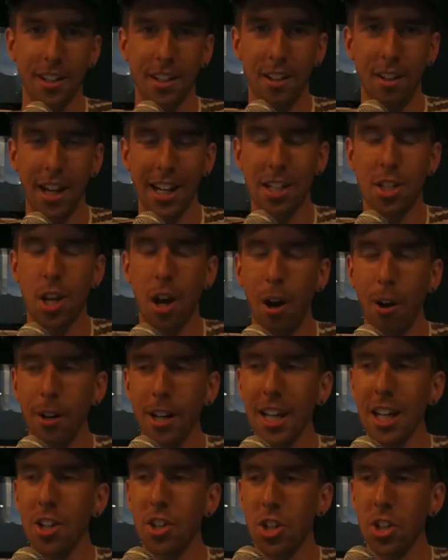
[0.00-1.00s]
Like,
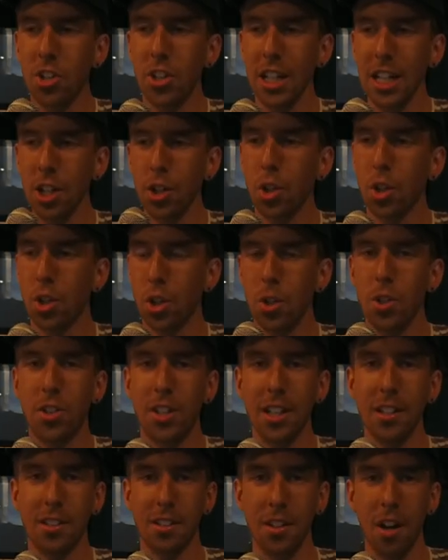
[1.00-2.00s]
Tony has just introduced
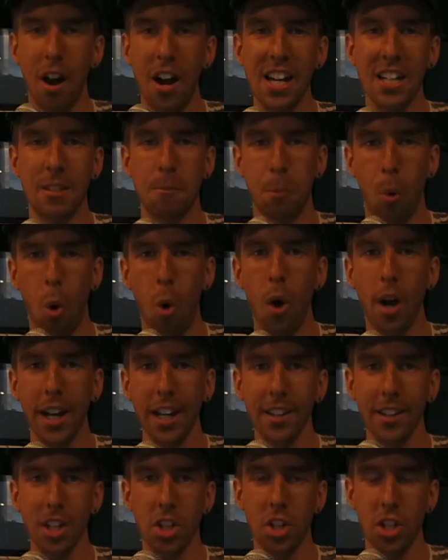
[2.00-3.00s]
this nice
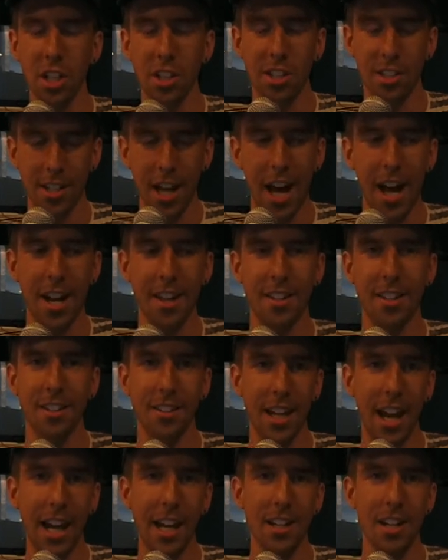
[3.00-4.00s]
boy that she started to
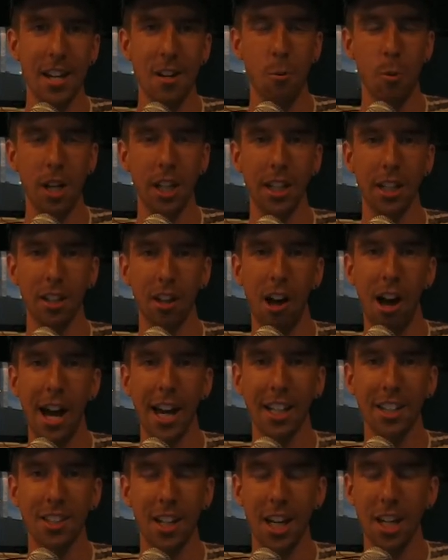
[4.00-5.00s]
date and really
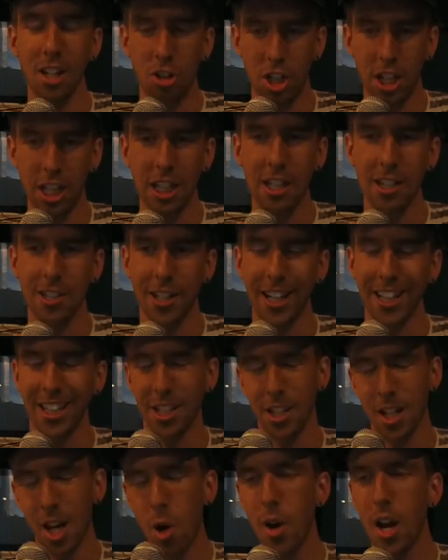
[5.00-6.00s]
likes. And Jenny's like,
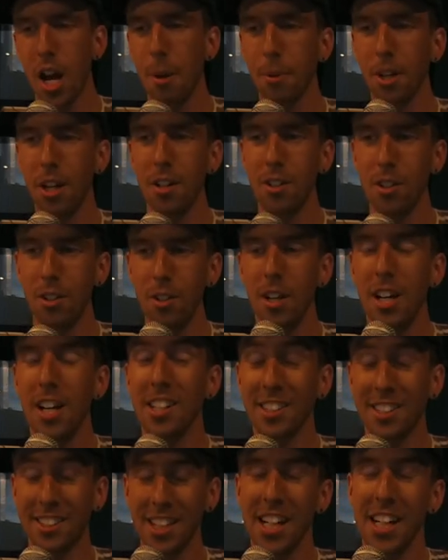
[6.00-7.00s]
you know what I'm going to do?
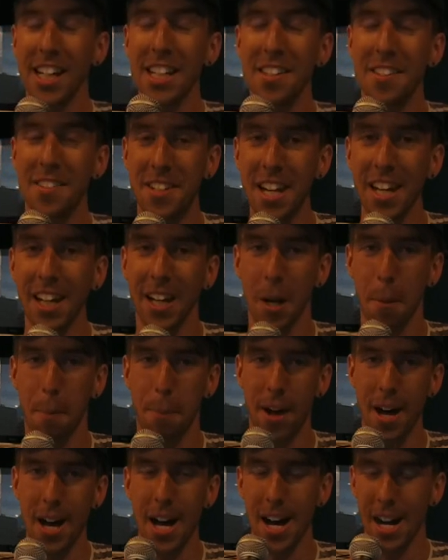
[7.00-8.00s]
Suck his dick in a
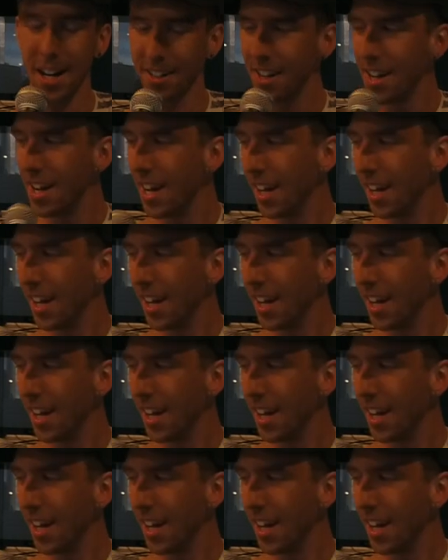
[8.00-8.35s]
park.